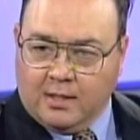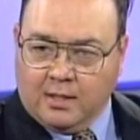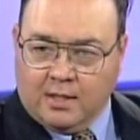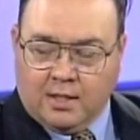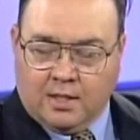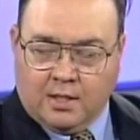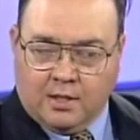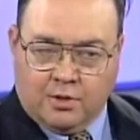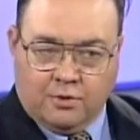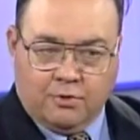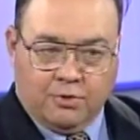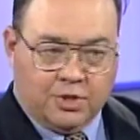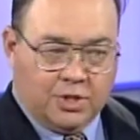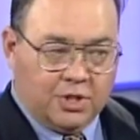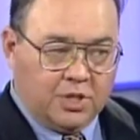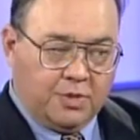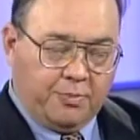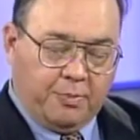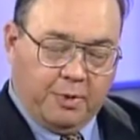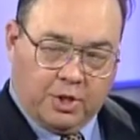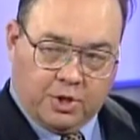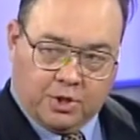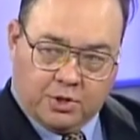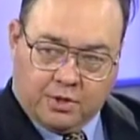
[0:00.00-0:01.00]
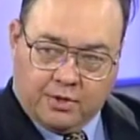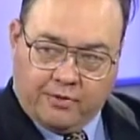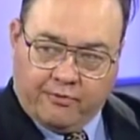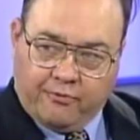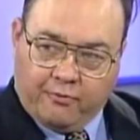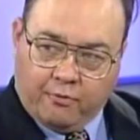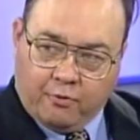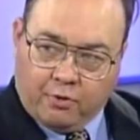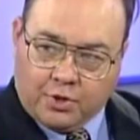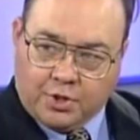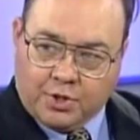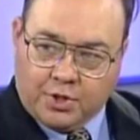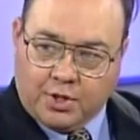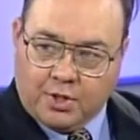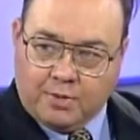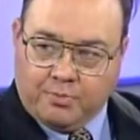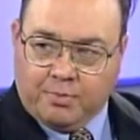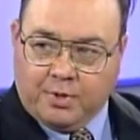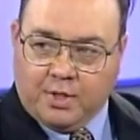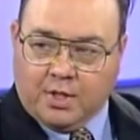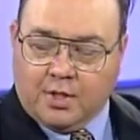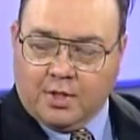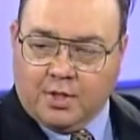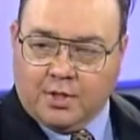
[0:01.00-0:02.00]
Lou's especially
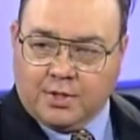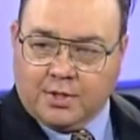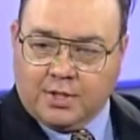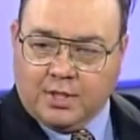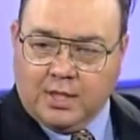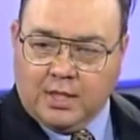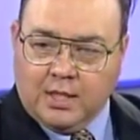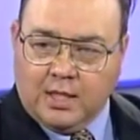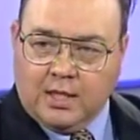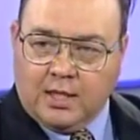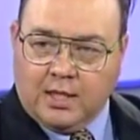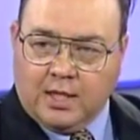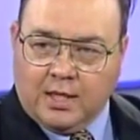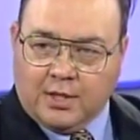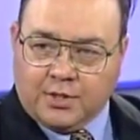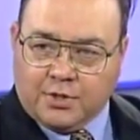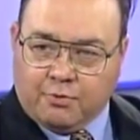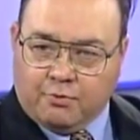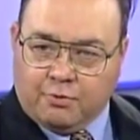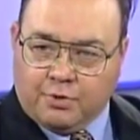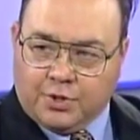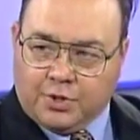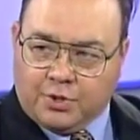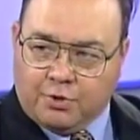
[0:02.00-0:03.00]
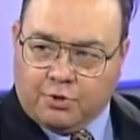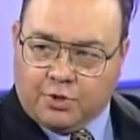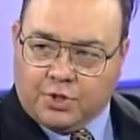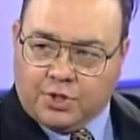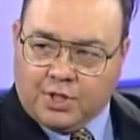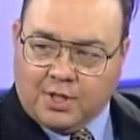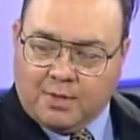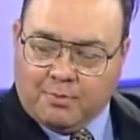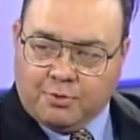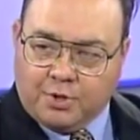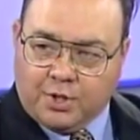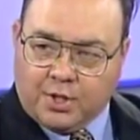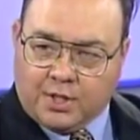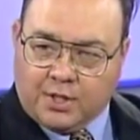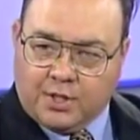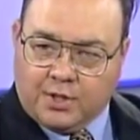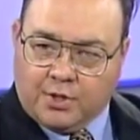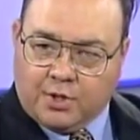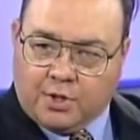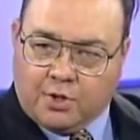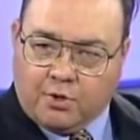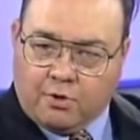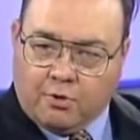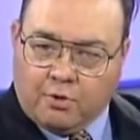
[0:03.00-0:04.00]
fortunate because as a research subject
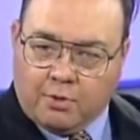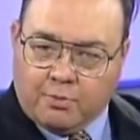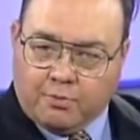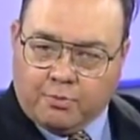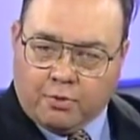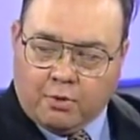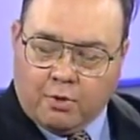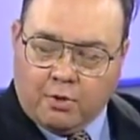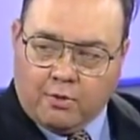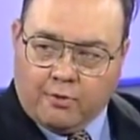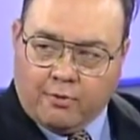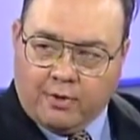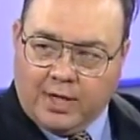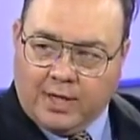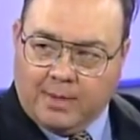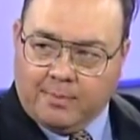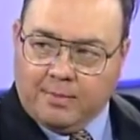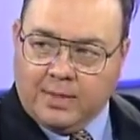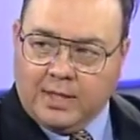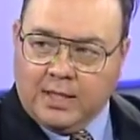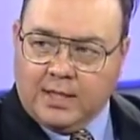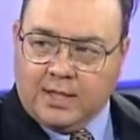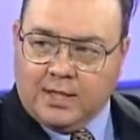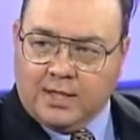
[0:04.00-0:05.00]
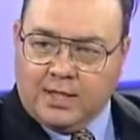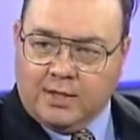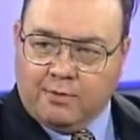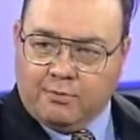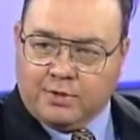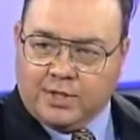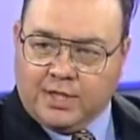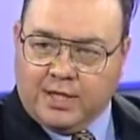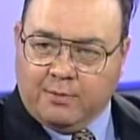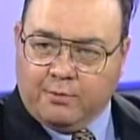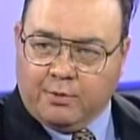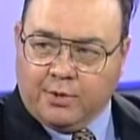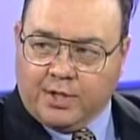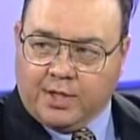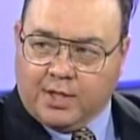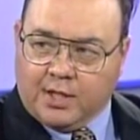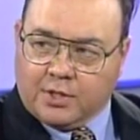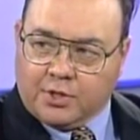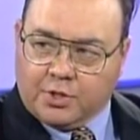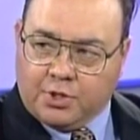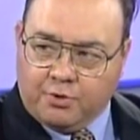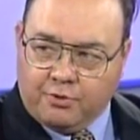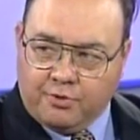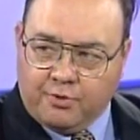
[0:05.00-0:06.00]
in the current program, he was able to
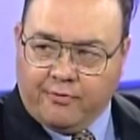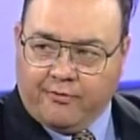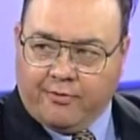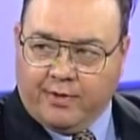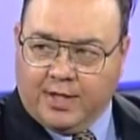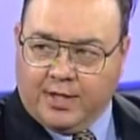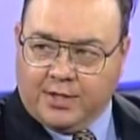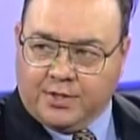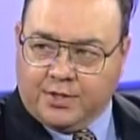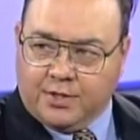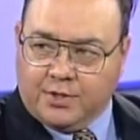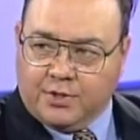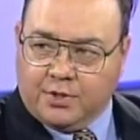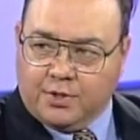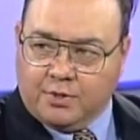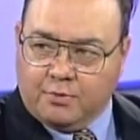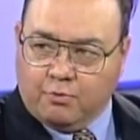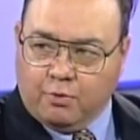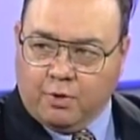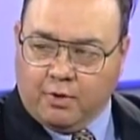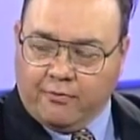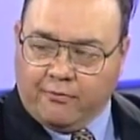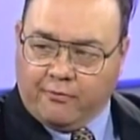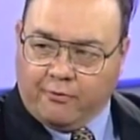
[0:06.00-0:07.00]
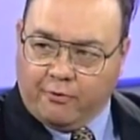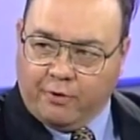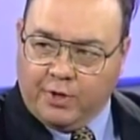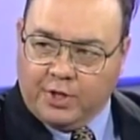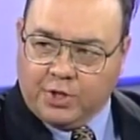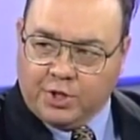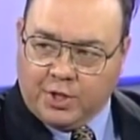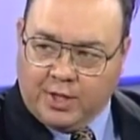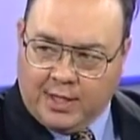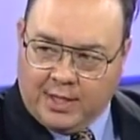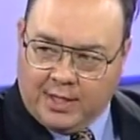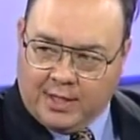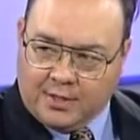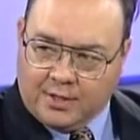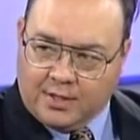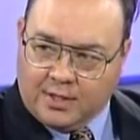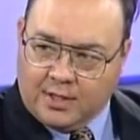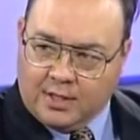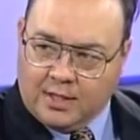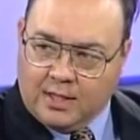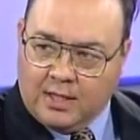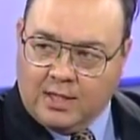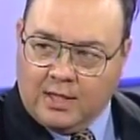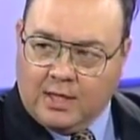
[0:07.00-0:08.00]
get 2 devices, one for each hand,
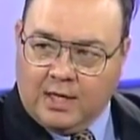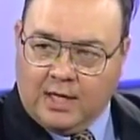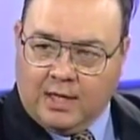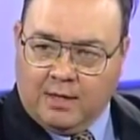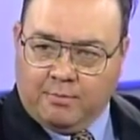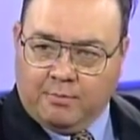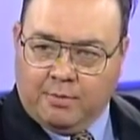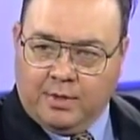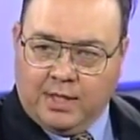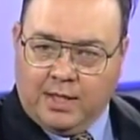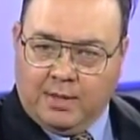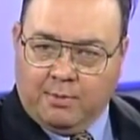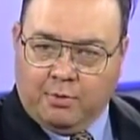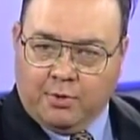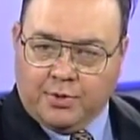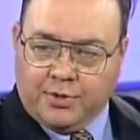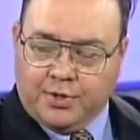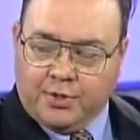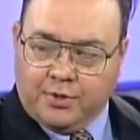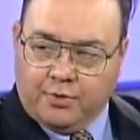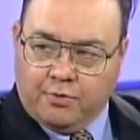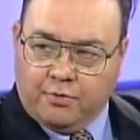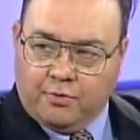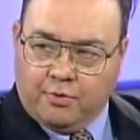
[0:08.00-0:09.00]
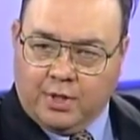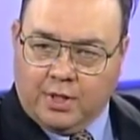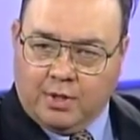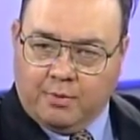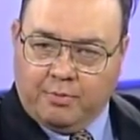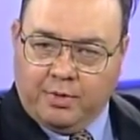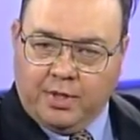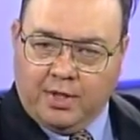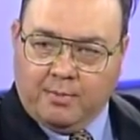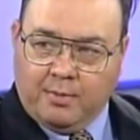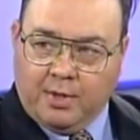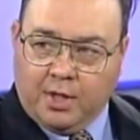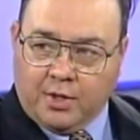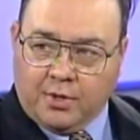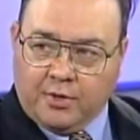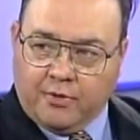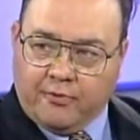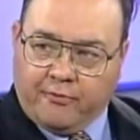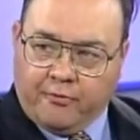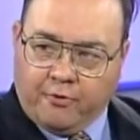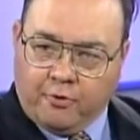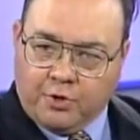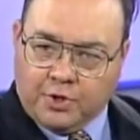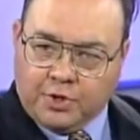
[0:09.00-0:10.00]
and be able to be among
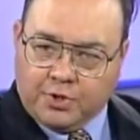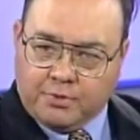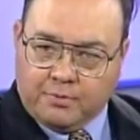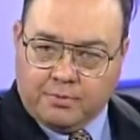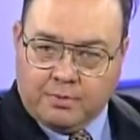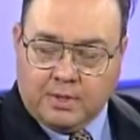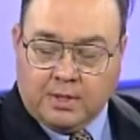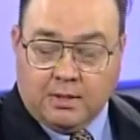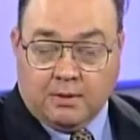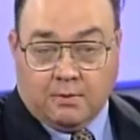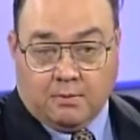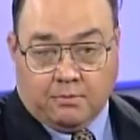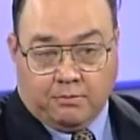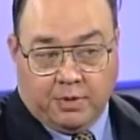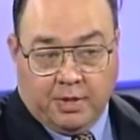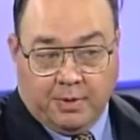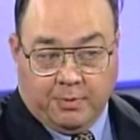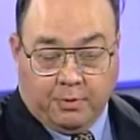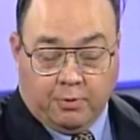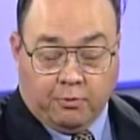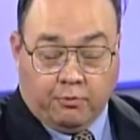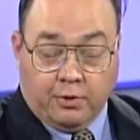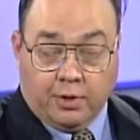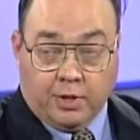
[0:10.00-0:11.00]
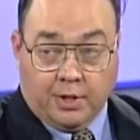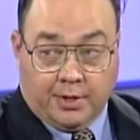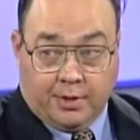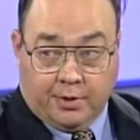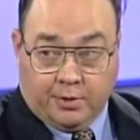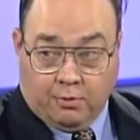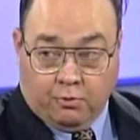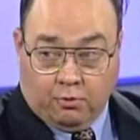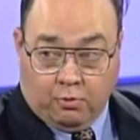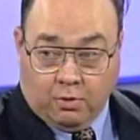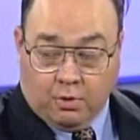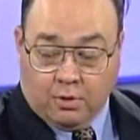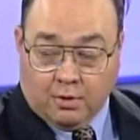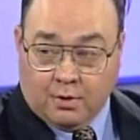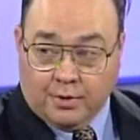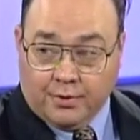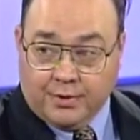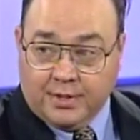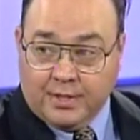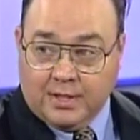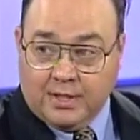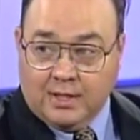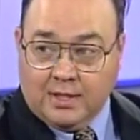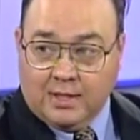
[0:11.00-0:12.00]
the first people really in the
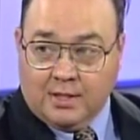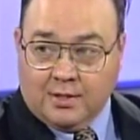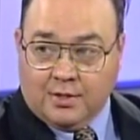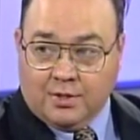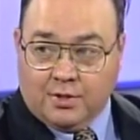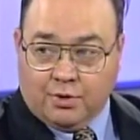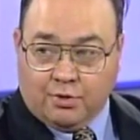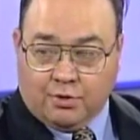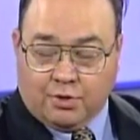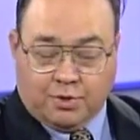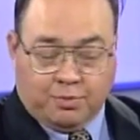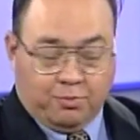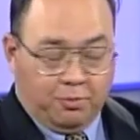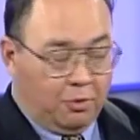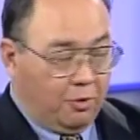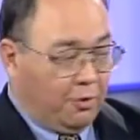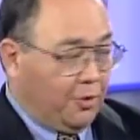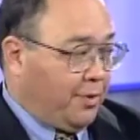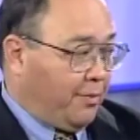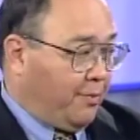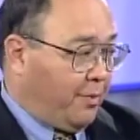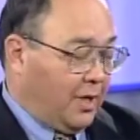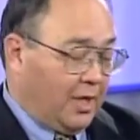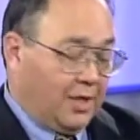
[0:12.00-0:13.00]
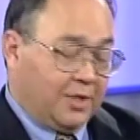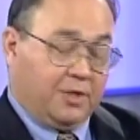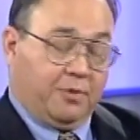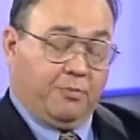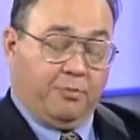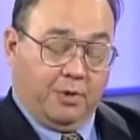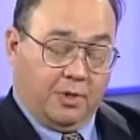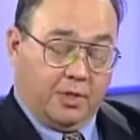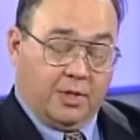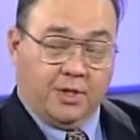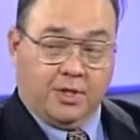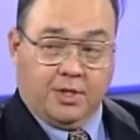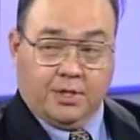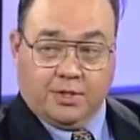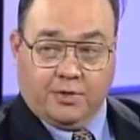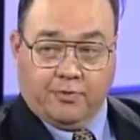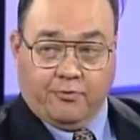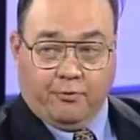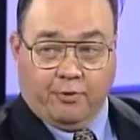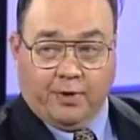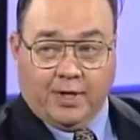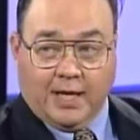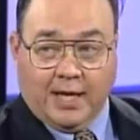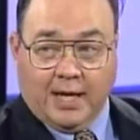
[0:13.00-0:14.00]
world to explore the possibilities
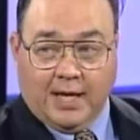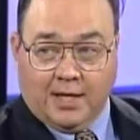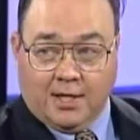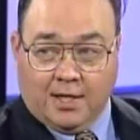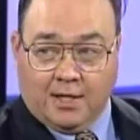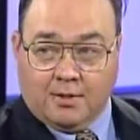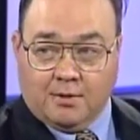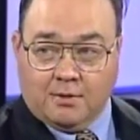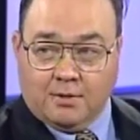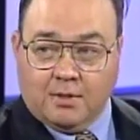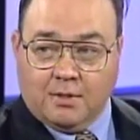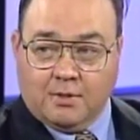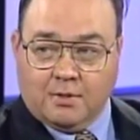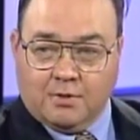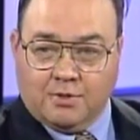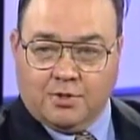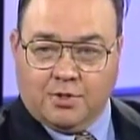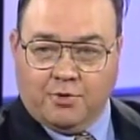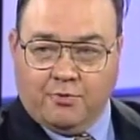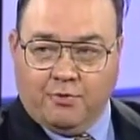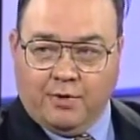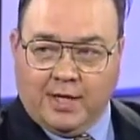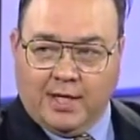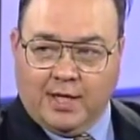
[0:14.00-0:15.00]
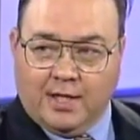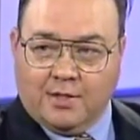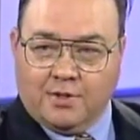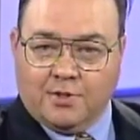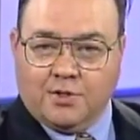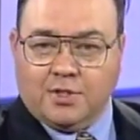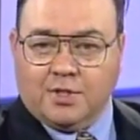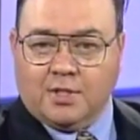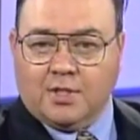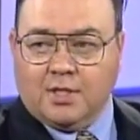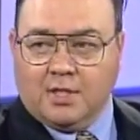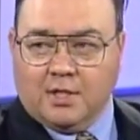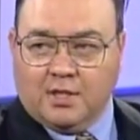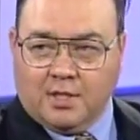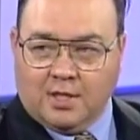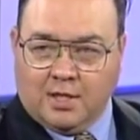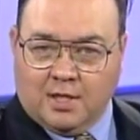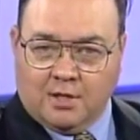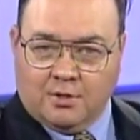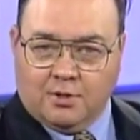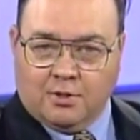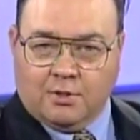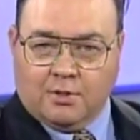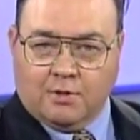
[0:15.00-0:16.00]
of regaining 2 hands
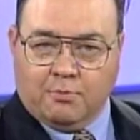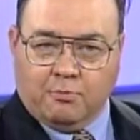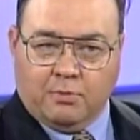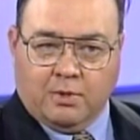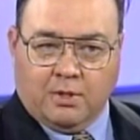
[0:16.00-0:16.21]
and